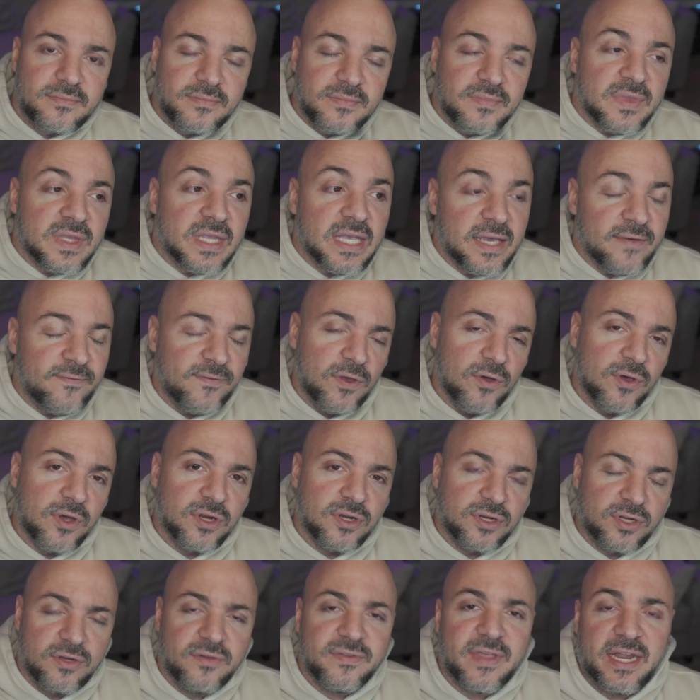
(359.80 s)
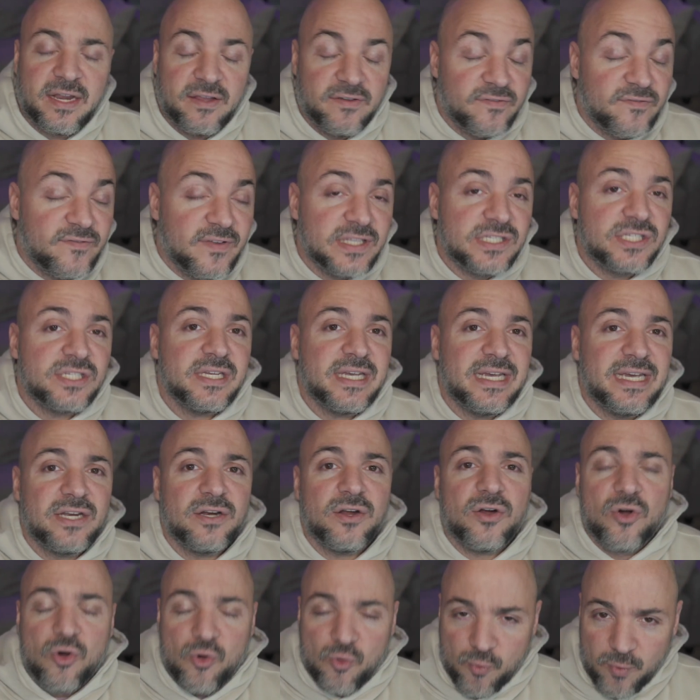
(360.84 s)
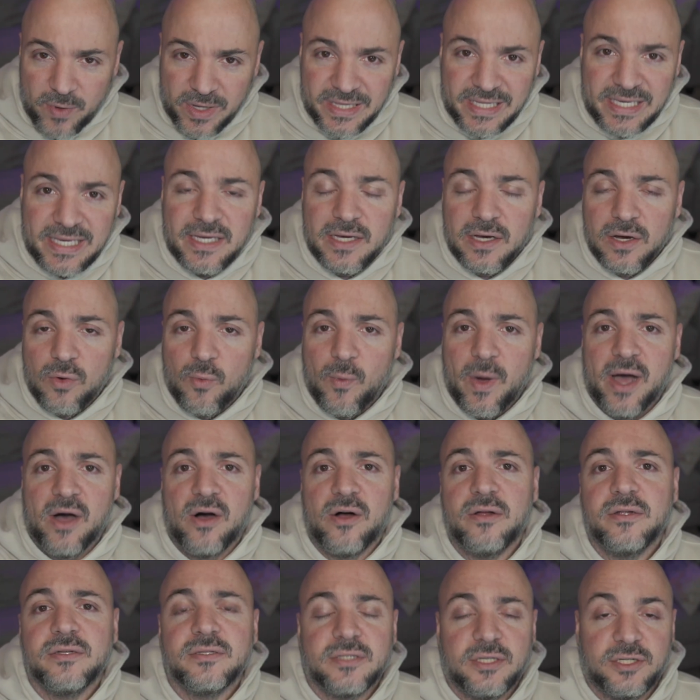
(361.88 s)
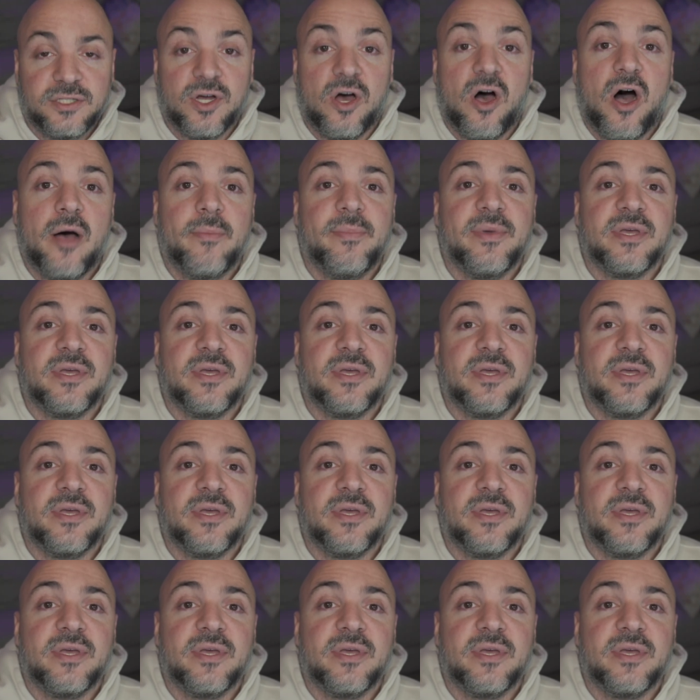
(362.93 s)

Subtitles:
If you can do that, it fits in really well to topic